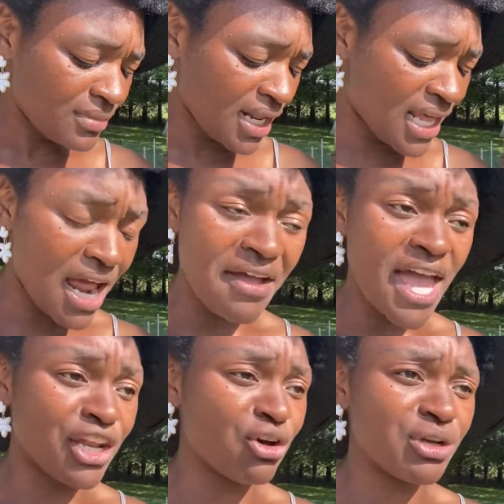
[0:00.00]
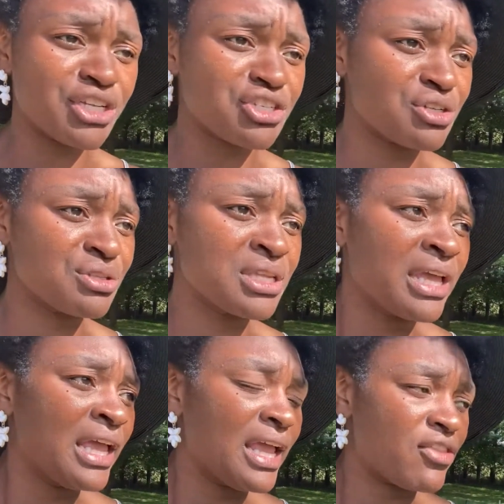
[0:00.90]
And I had no issues
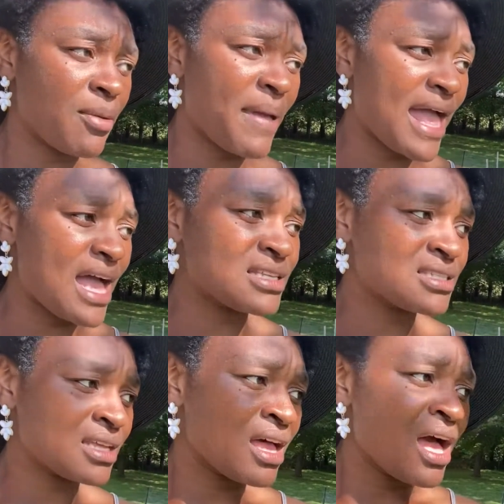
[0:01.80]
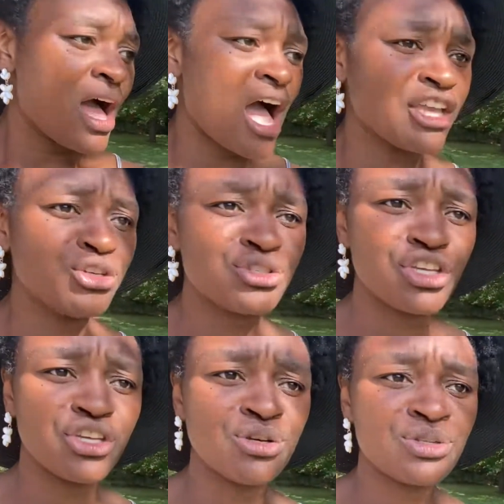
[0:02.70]
in the past. I used to
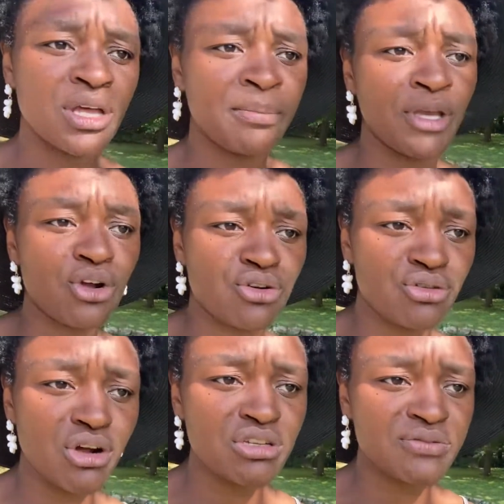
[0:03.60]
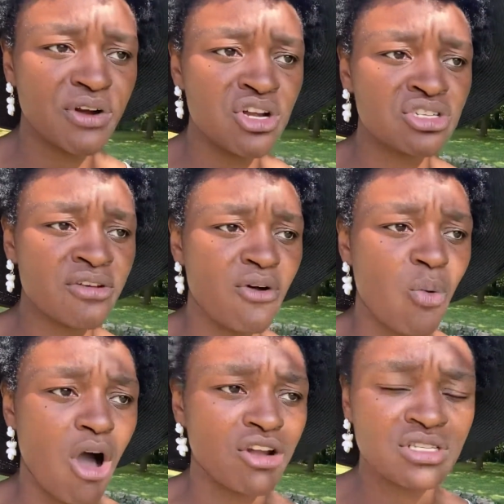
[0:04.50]
use a Miracle-Gro's version of a
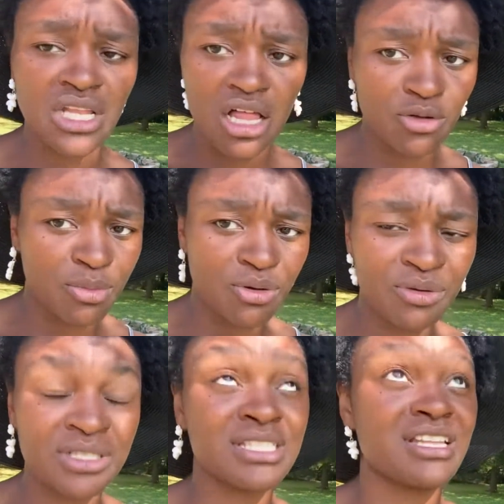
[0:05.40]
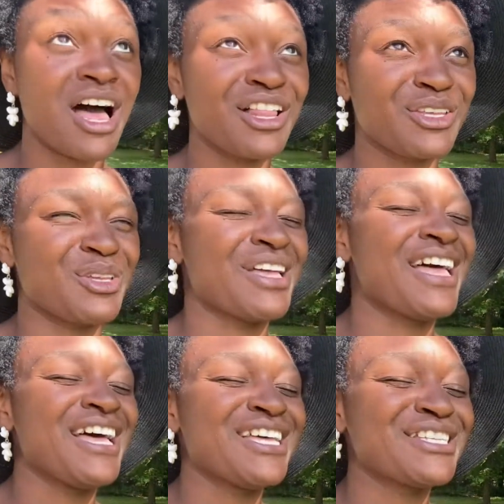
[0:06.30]
water-soluble
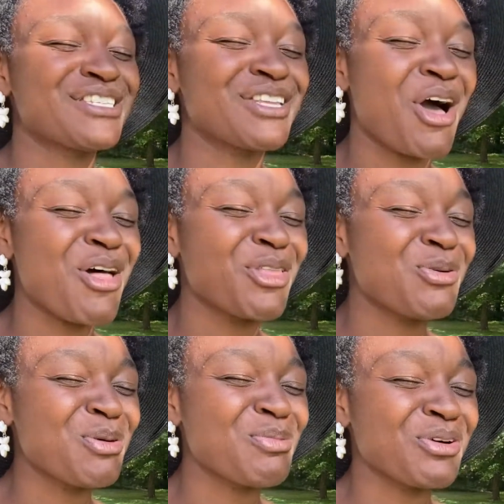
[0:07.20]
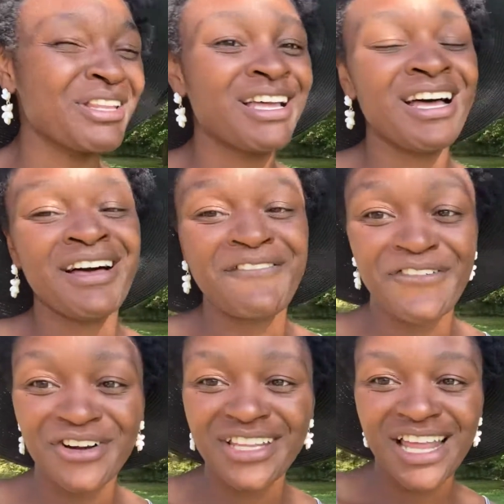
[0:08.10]
soluble
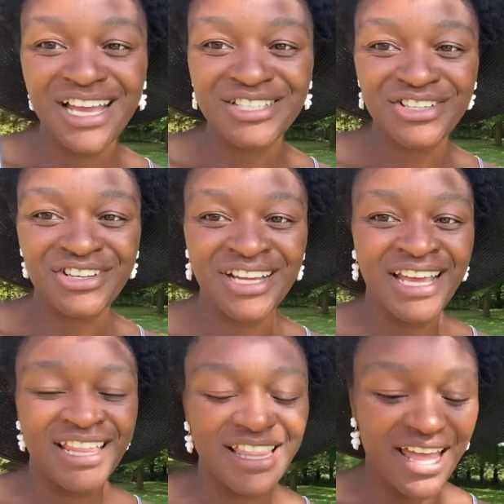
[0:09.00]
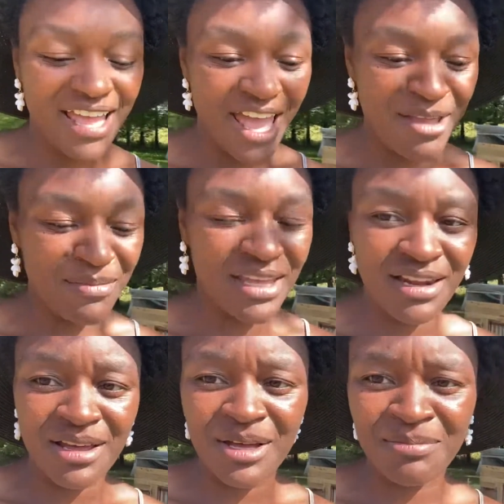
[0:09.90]
fertilizer that came
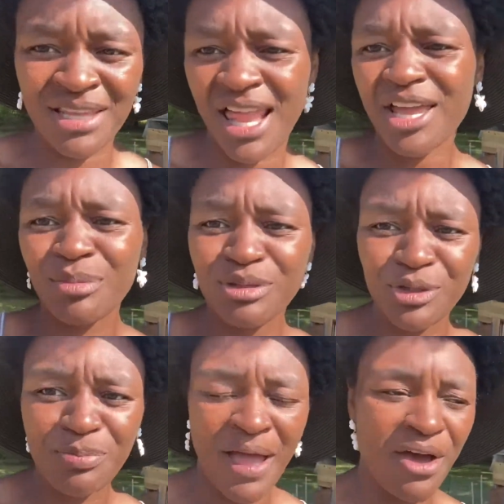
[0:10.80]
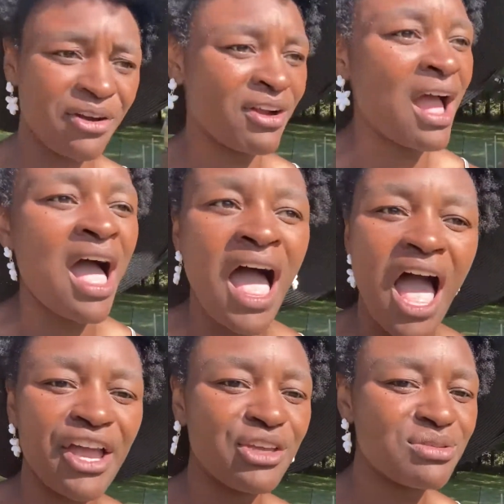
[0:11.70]
in like a blue powder.
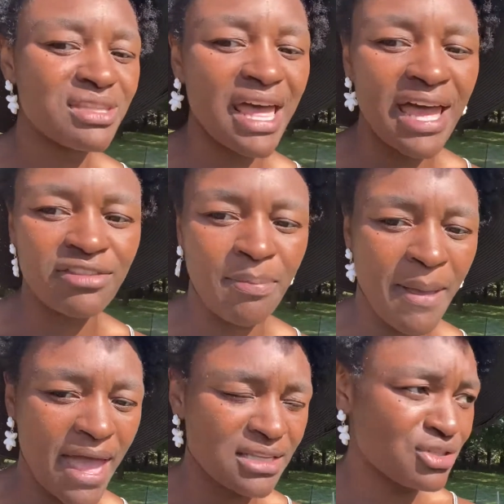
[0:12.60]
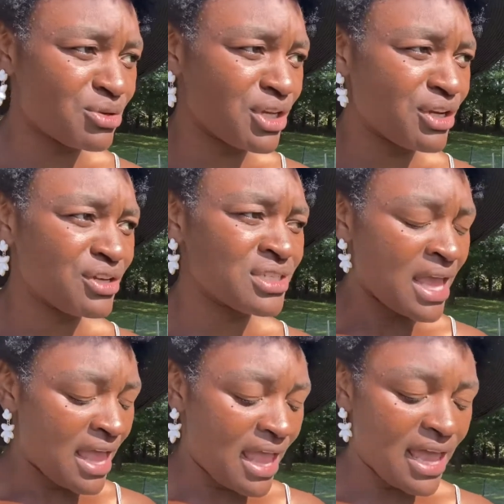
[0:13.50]
I used that the past 2 years,
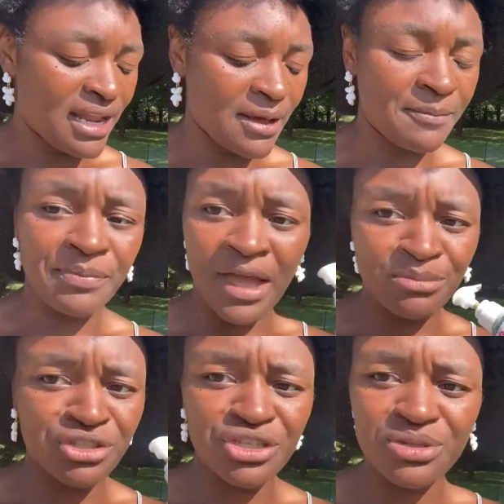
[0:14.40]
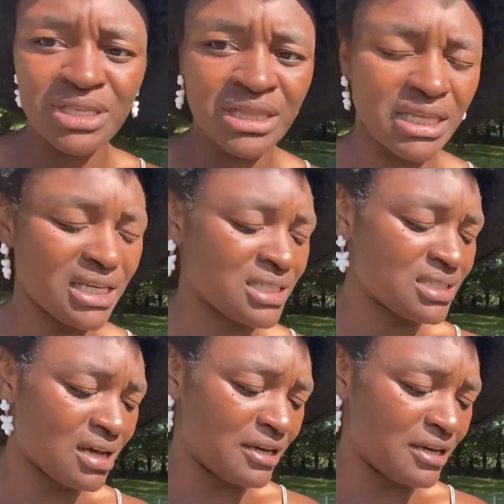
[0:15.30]
and I'm just using this.